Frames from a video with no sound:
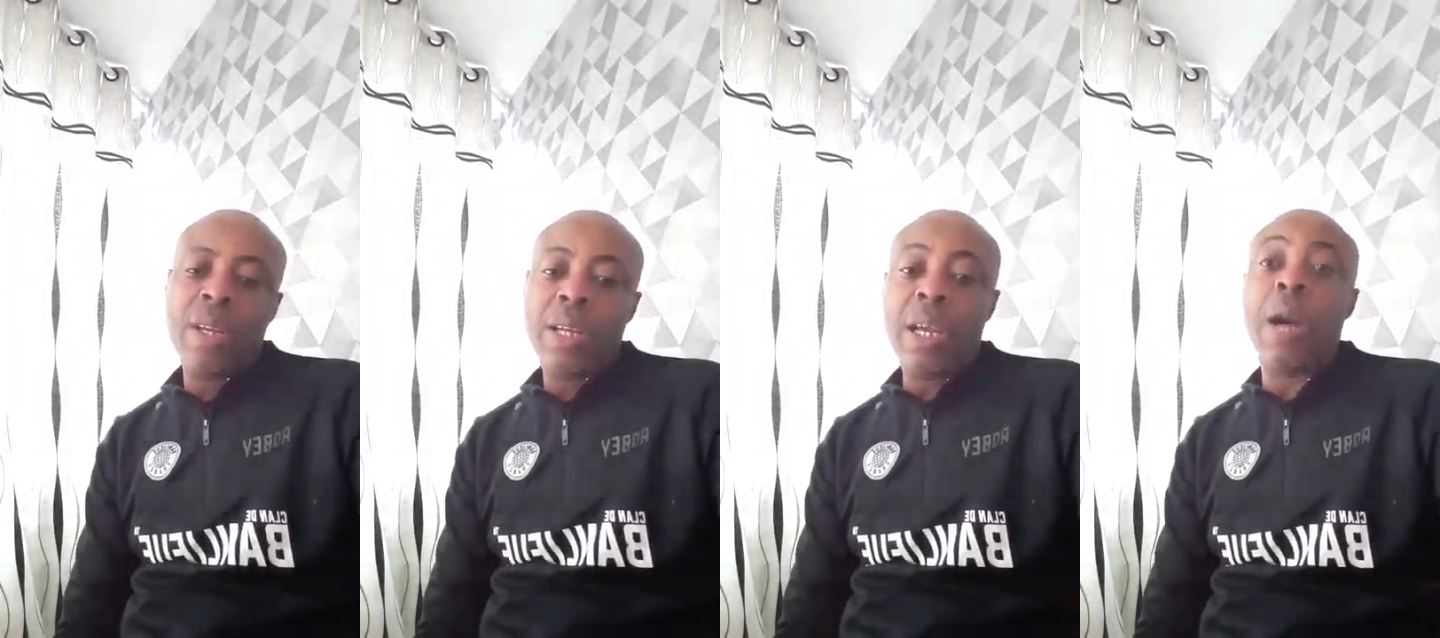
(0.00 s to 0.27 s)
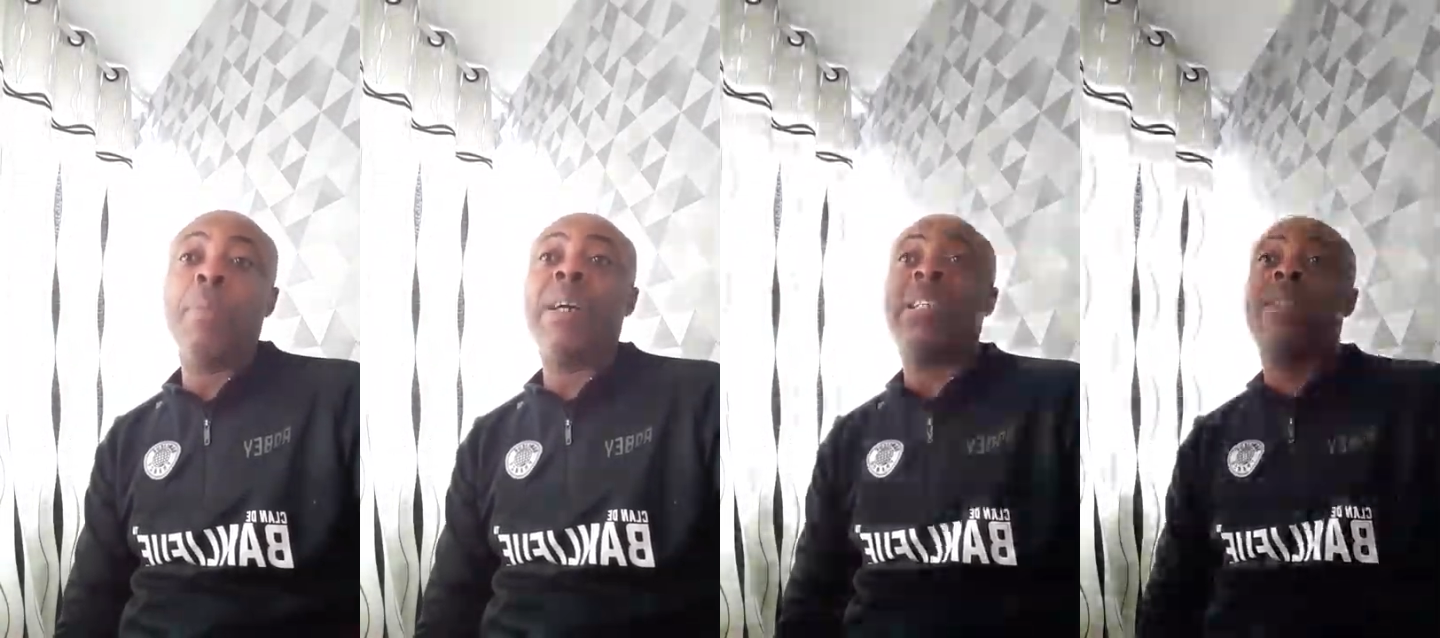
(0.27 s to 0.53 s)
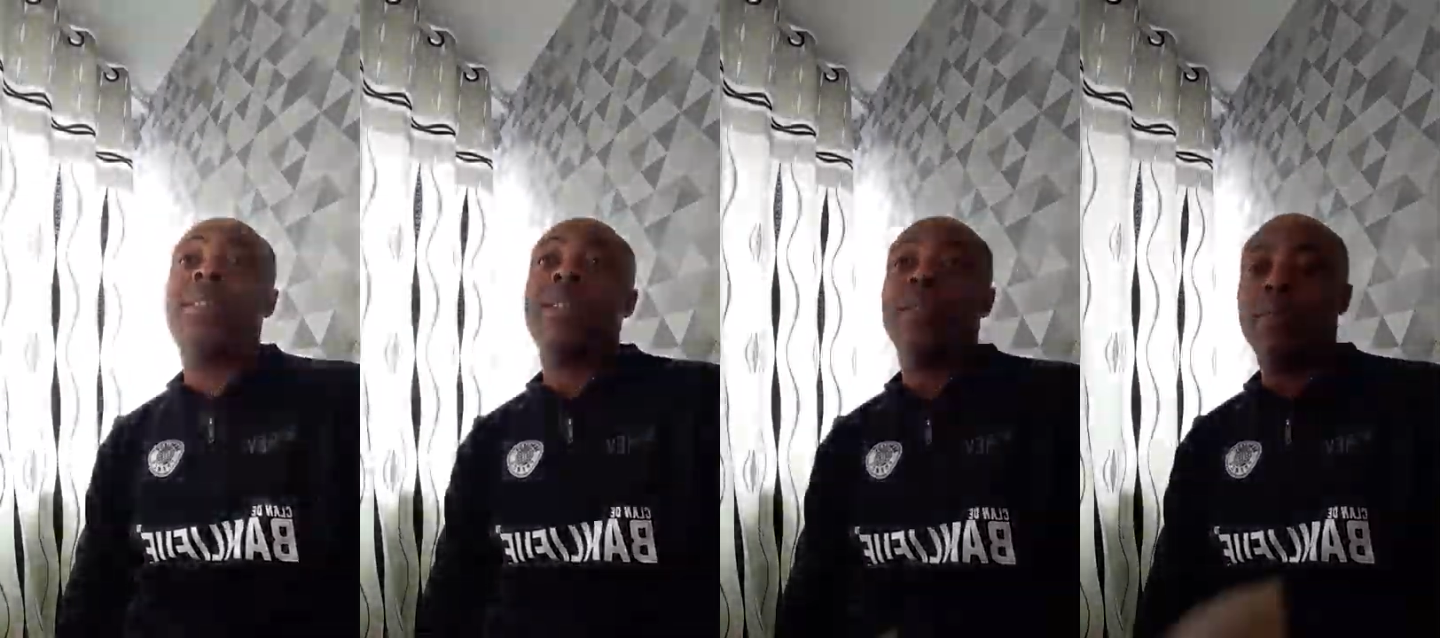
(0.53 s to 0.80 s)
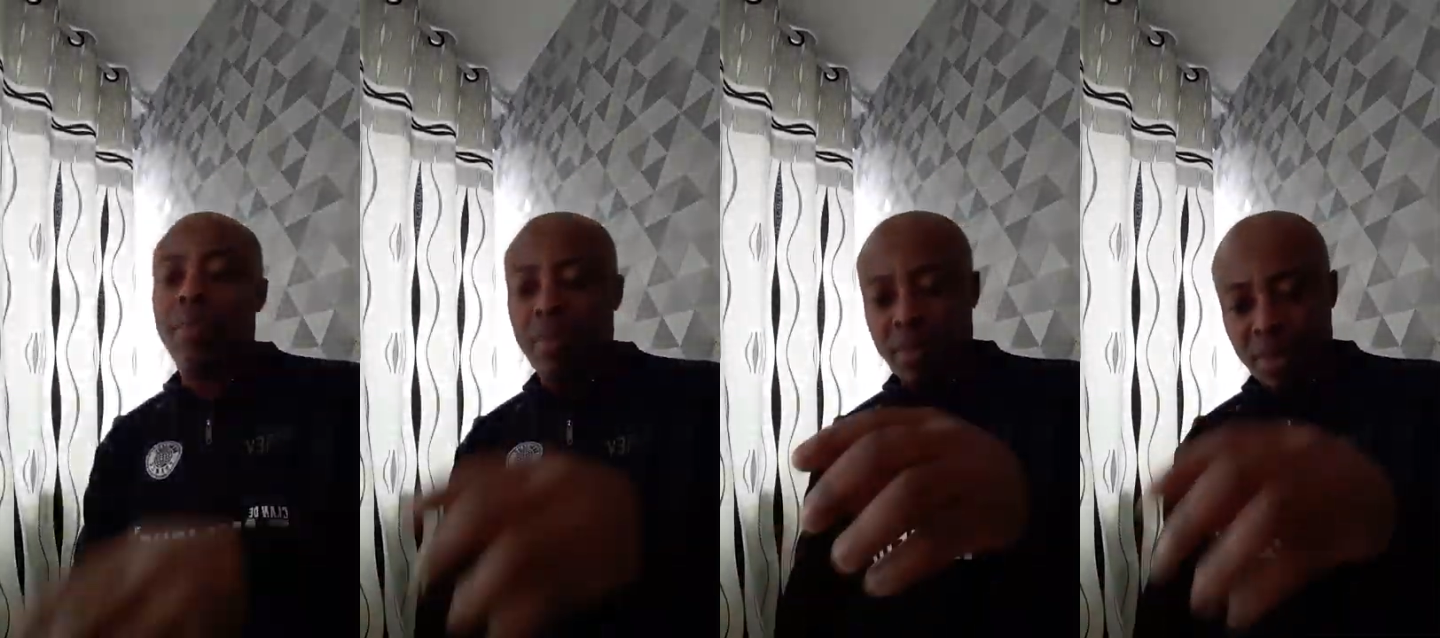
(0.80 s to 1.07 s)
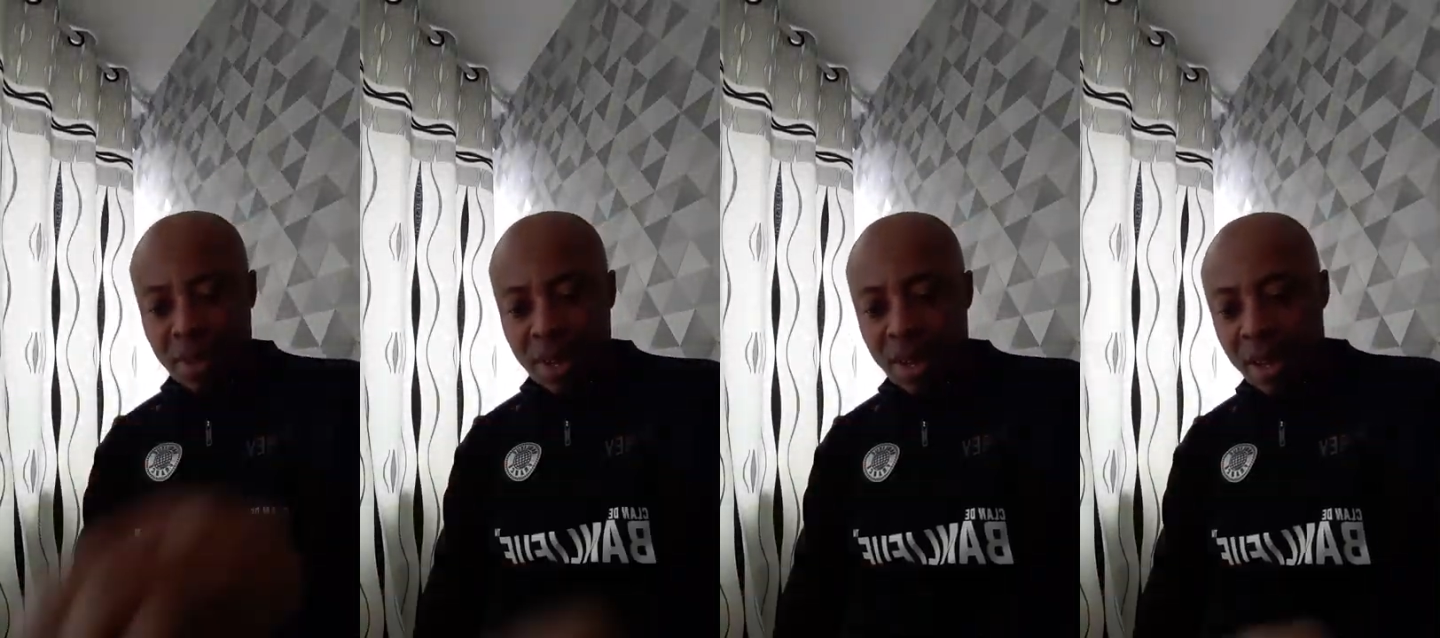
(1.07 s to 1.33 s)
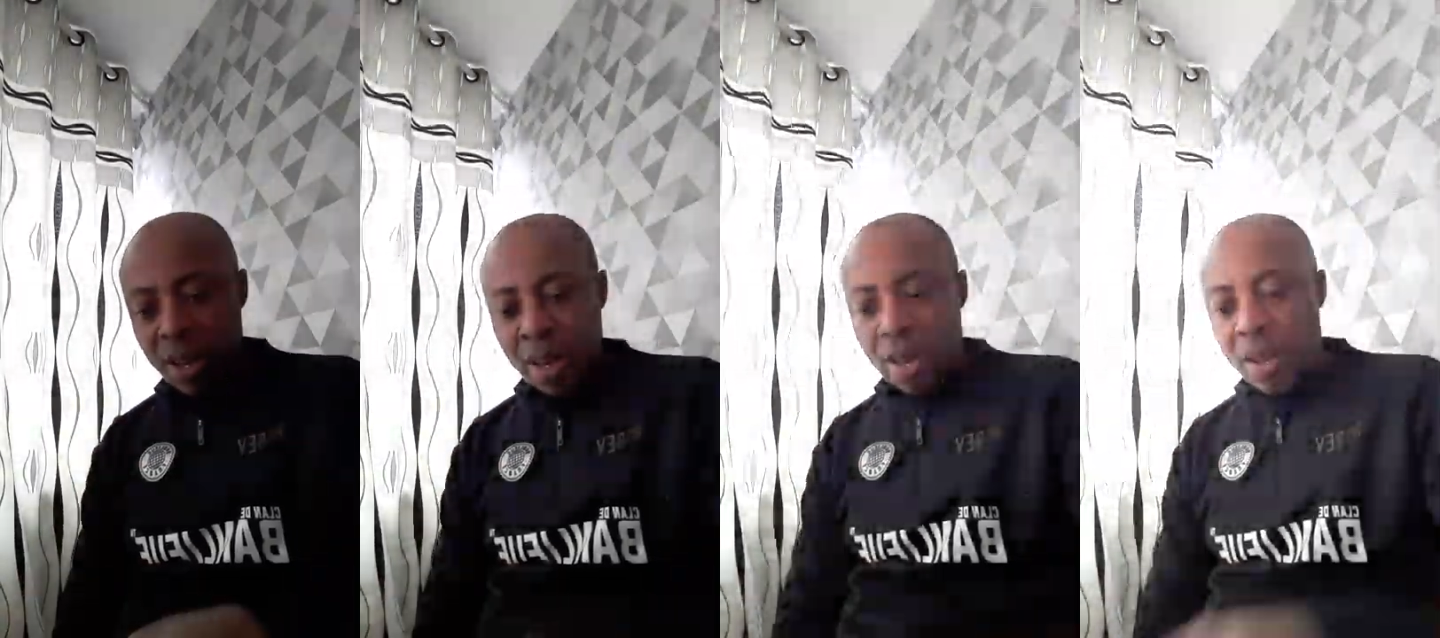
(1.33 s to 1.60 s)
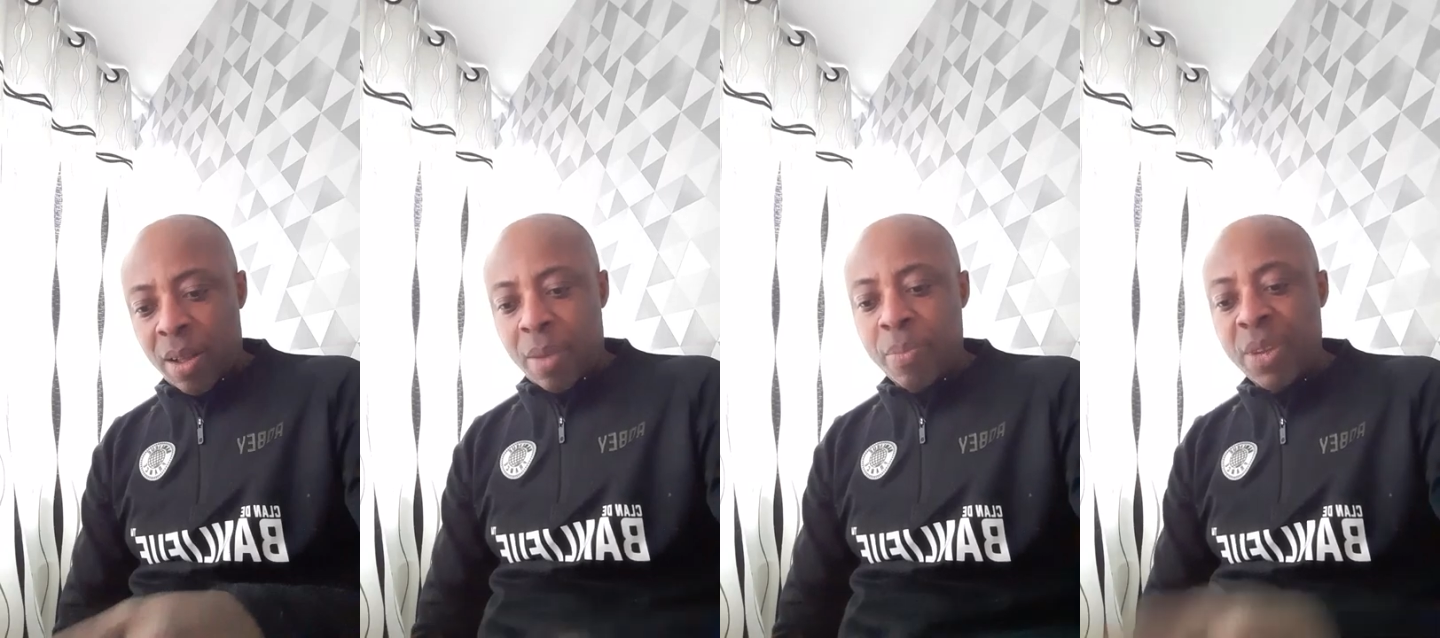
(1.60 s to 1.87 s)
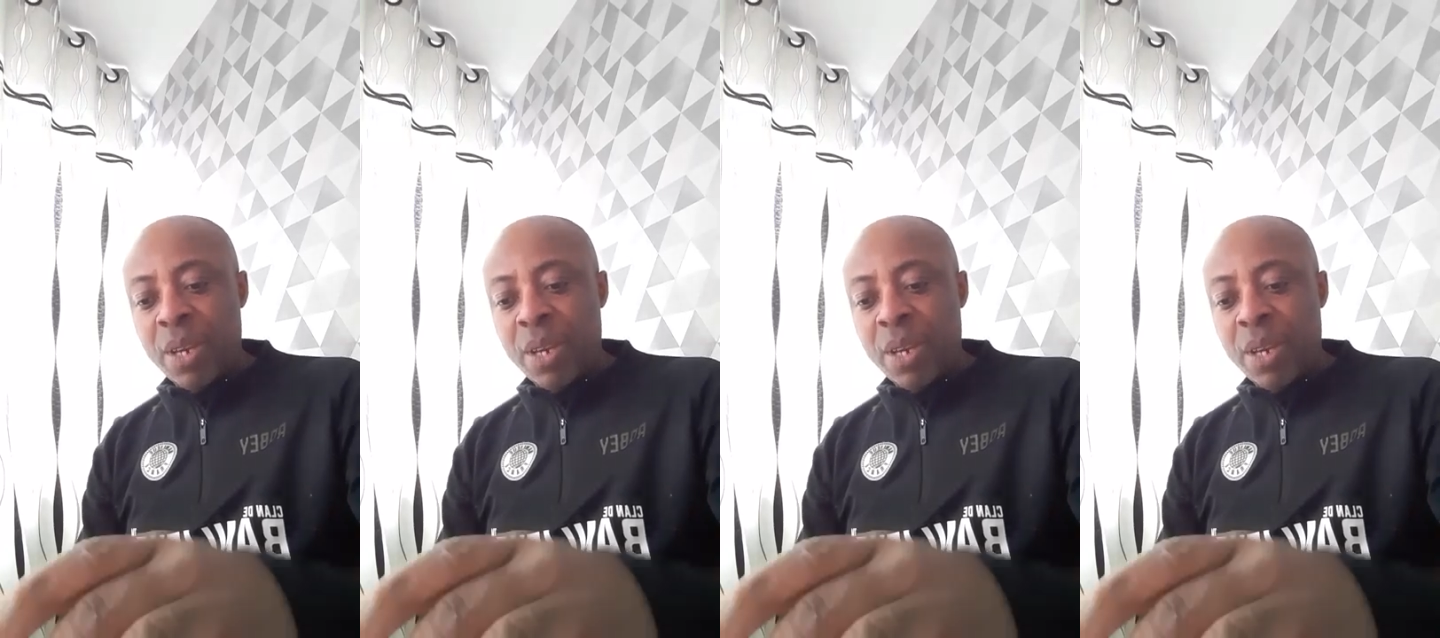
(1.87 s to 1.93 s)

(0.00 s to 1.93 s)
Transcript: Yeah, but mi